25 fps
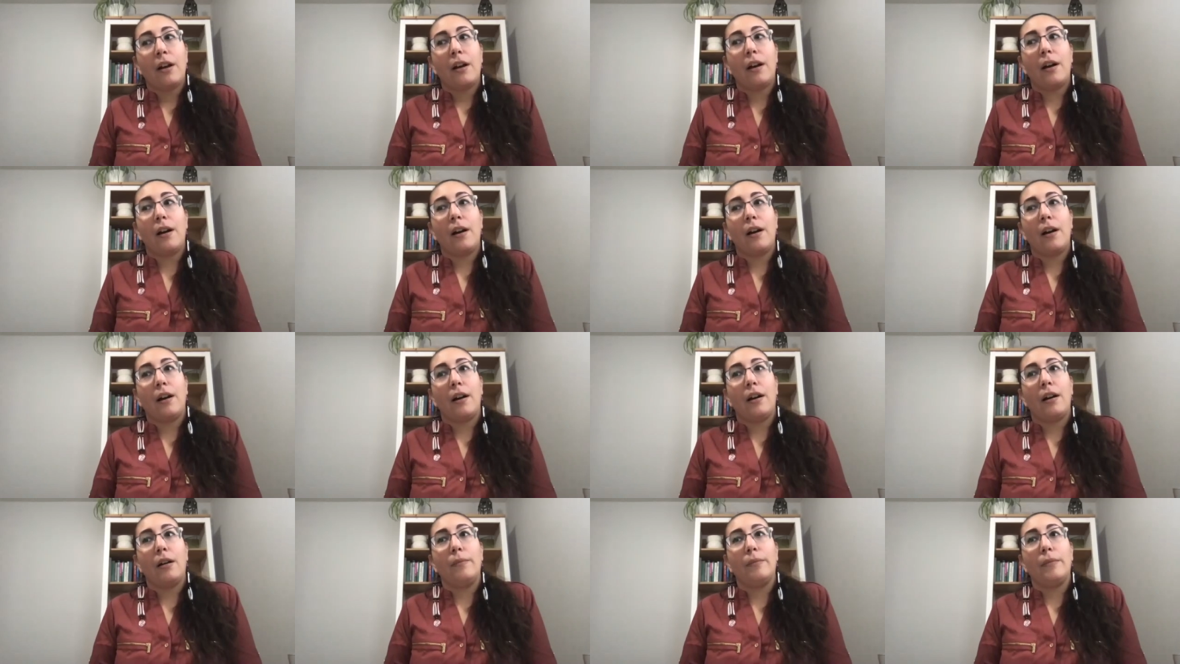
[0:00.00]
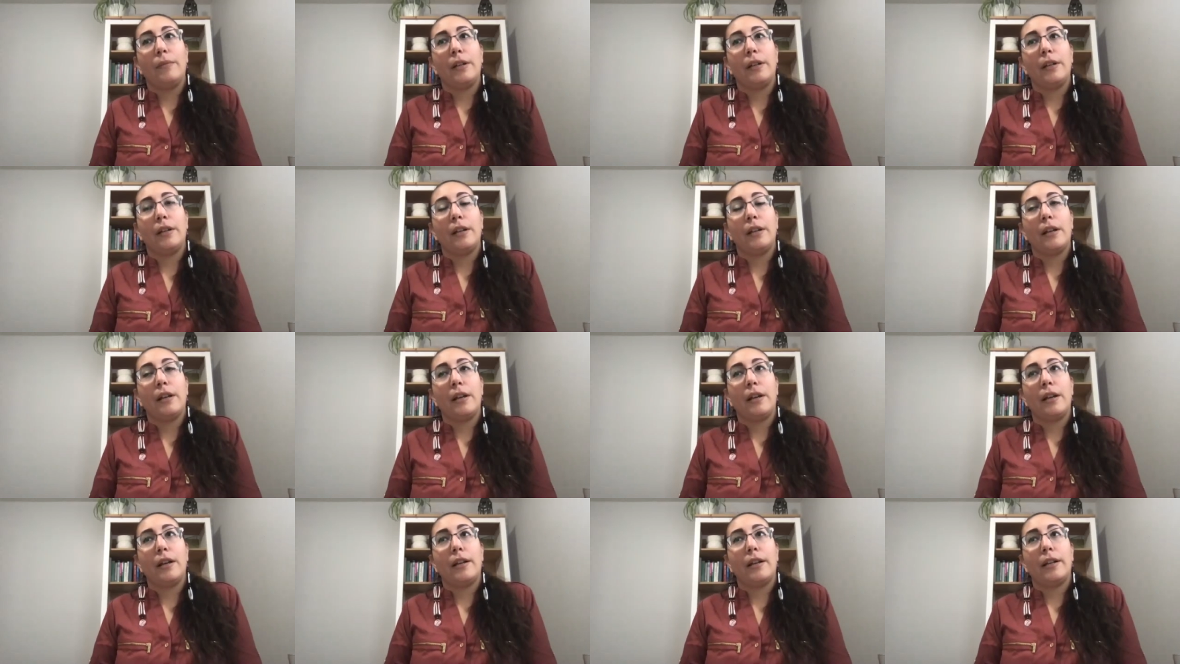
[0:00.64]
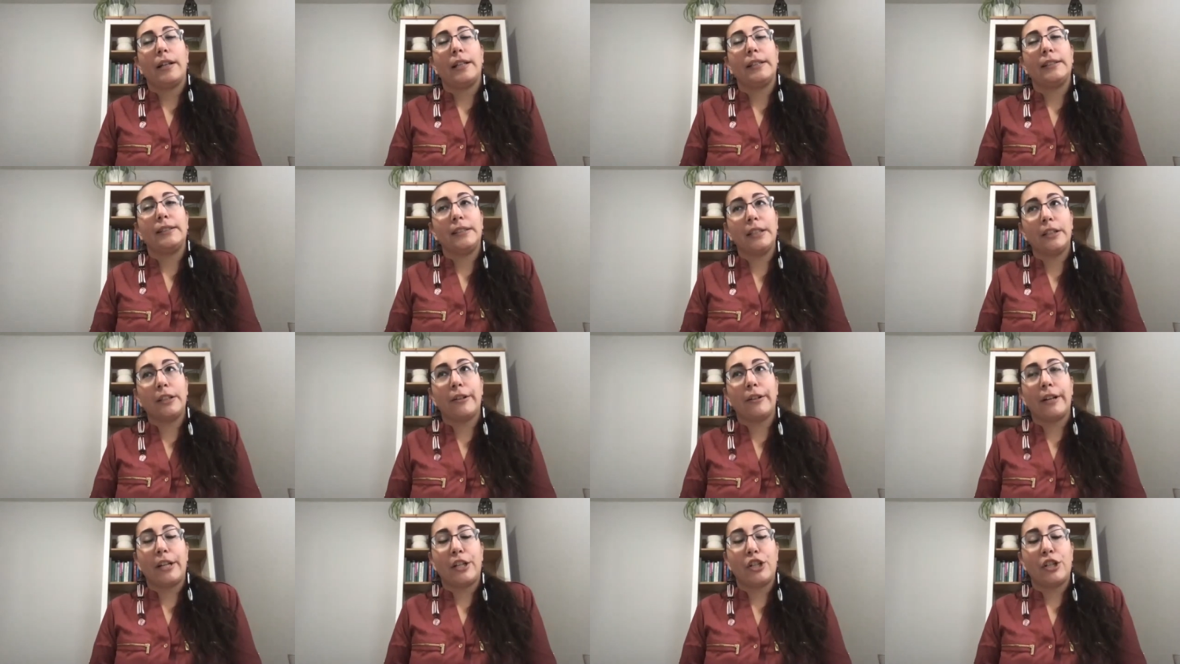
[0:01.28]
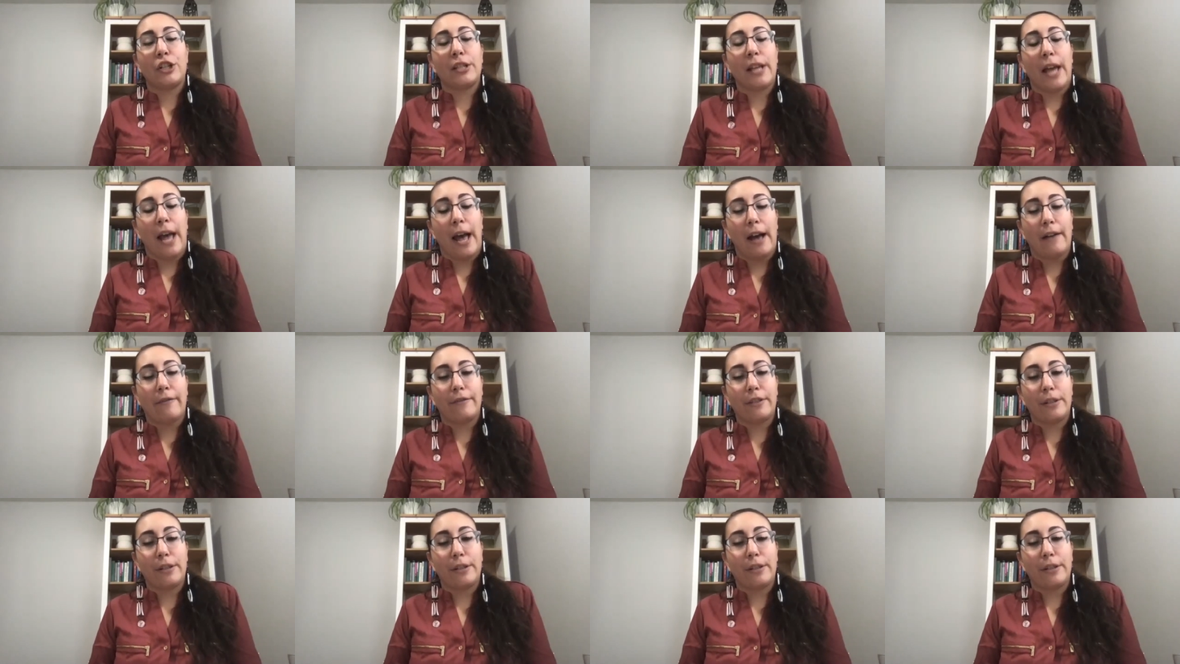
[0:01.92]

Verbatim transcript: um, considerations have